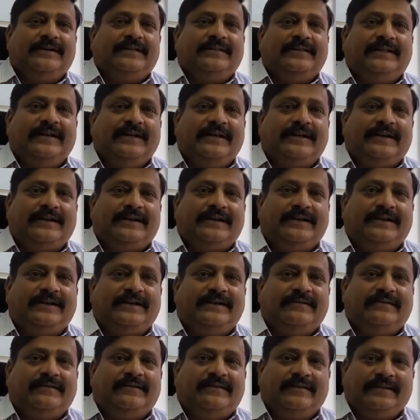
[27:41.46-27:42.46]

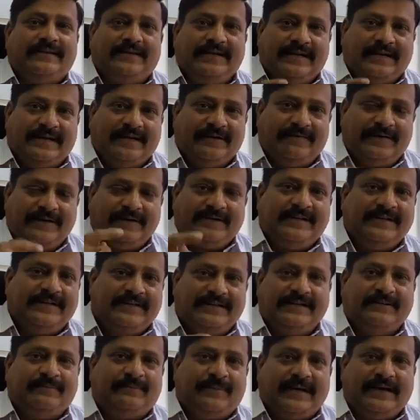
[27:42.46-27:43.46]
their
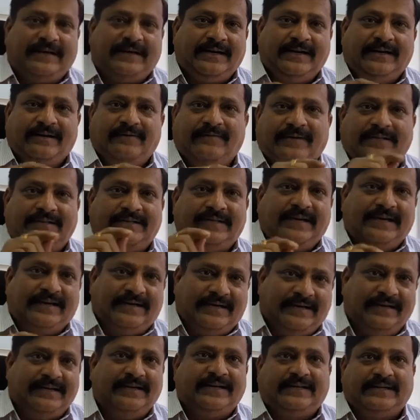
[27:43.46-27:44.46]
efficiency pattern in which they
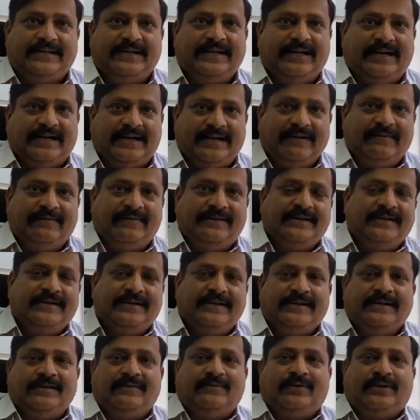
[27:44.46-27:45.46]
had initially arrived
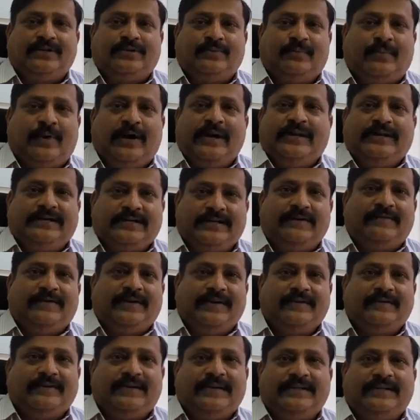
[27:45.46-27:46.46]
was
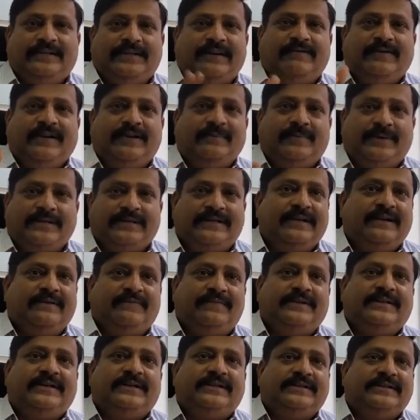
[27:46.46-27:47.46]
0.7. That is 70%
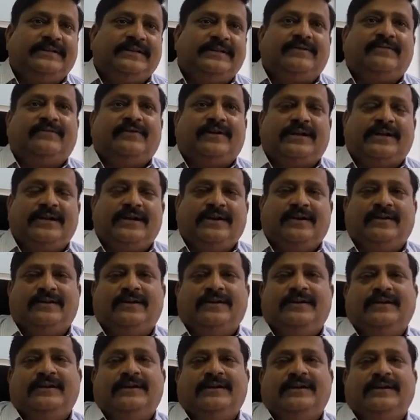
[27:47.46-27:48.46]
efficiency they were working
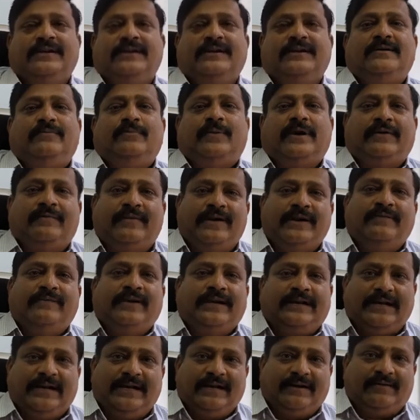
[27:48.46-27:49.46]
on. But when
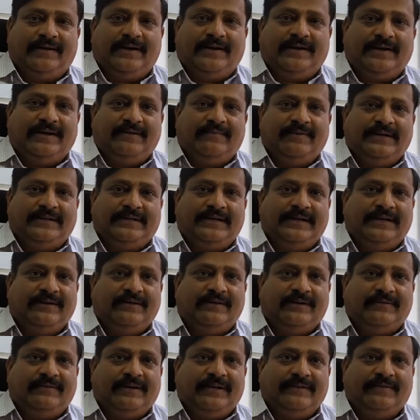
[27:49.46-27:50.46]
we calculated, we said
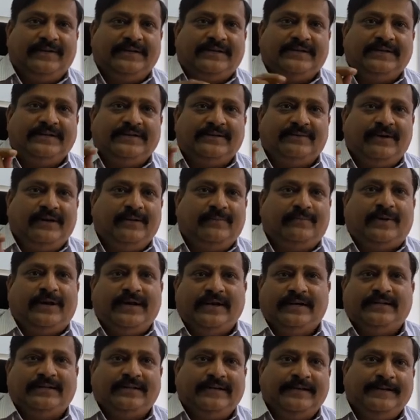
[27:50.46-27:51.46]
your efficiency is only
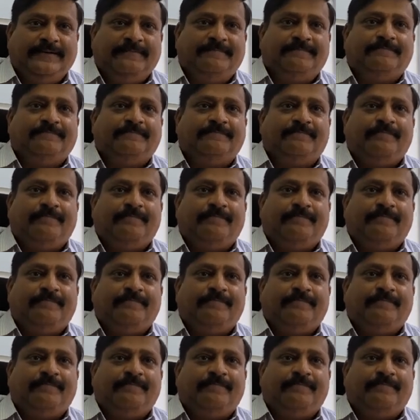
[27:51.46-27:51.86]
0.3.